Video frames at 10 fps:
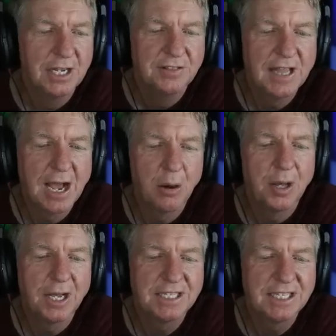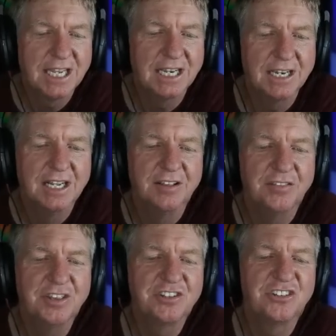Now, again,
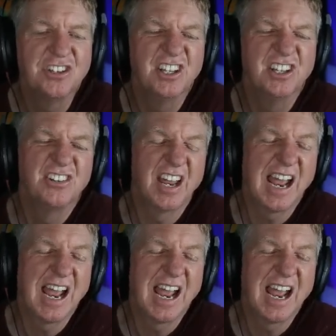this is